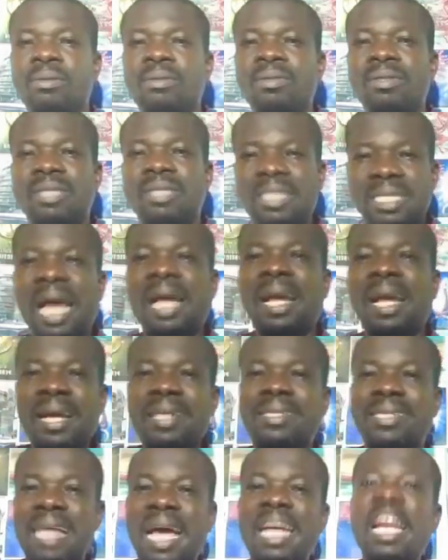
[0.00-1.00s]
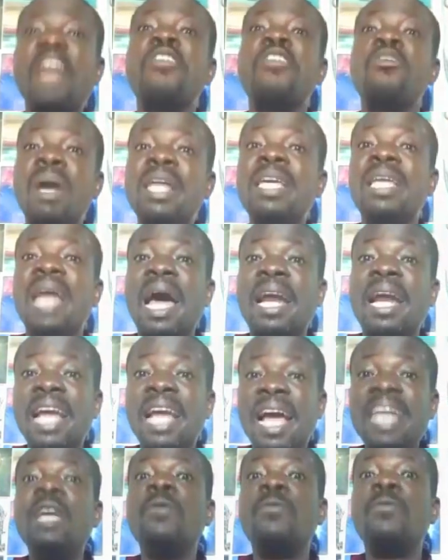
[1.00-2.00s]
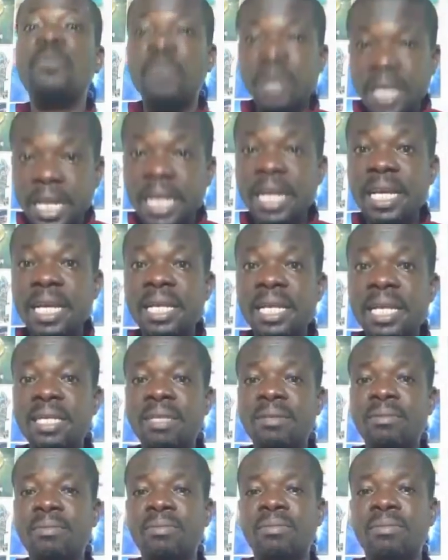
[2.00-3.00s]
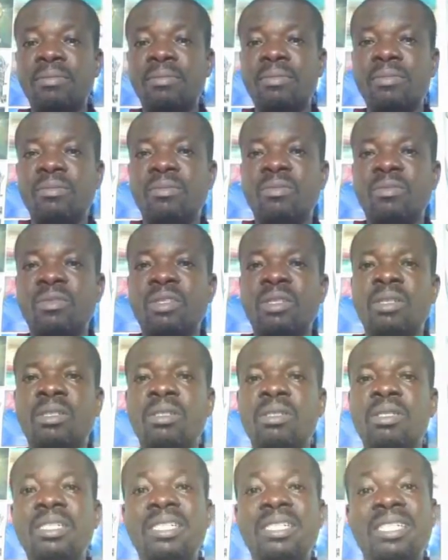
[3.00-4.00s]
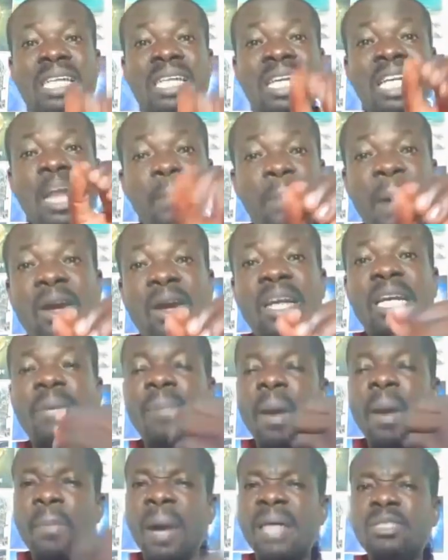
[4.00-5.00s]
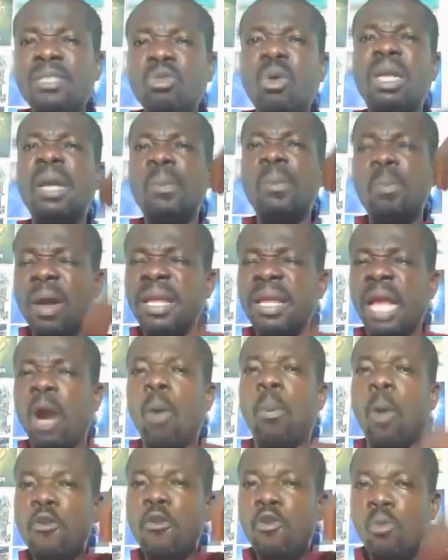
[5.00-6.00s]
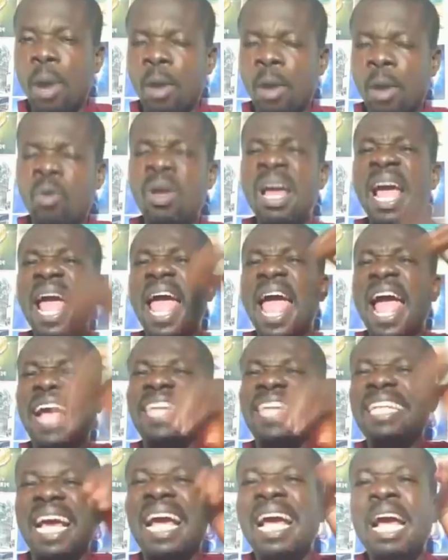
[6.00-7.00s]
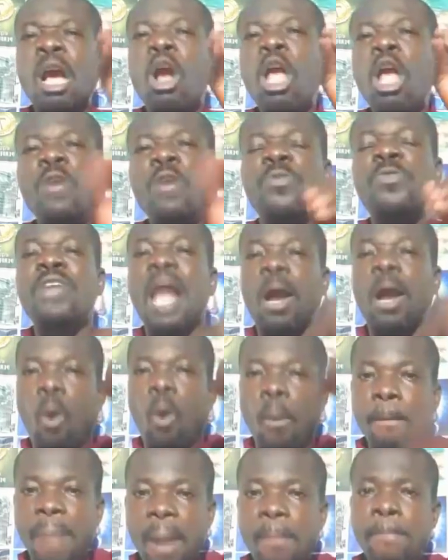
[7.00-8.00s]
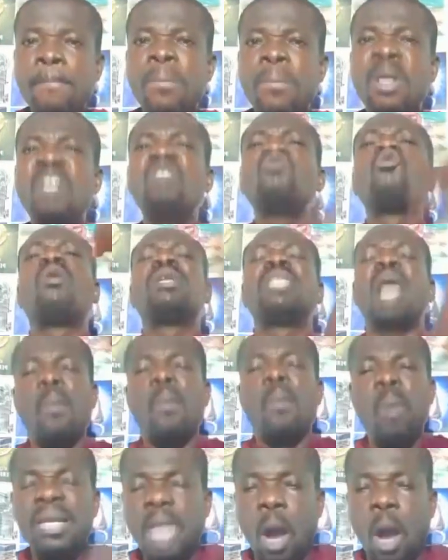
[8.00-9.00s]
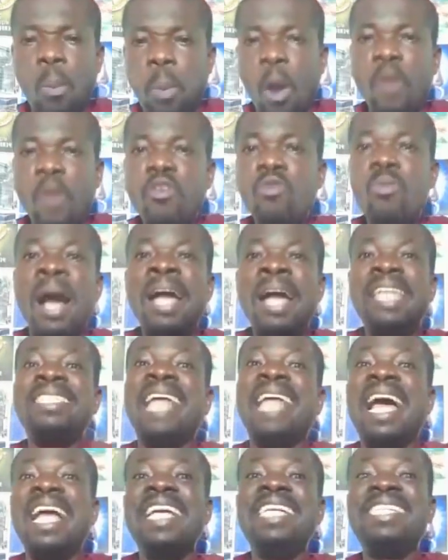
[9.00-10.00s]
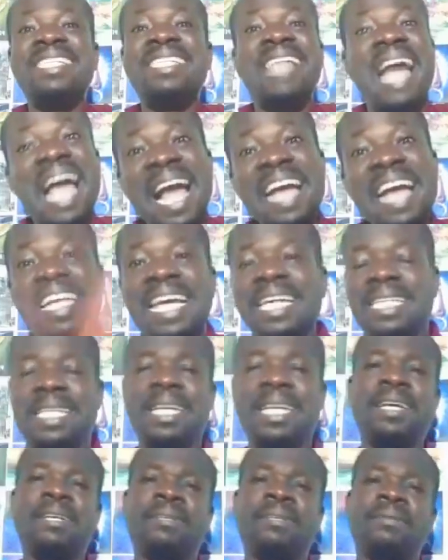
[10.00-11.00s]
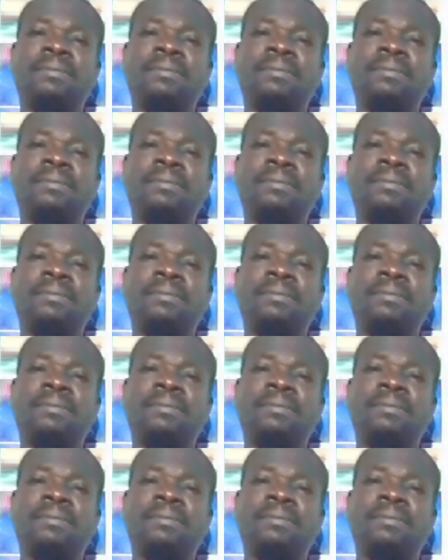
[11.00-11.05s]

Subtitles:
ti na ya de sa la djuma nyina no e ye free de nipa no de beba so de bo nyankopon djuma no e ye e free akomam no de abo nyankopon djuma na enhyira e de akyire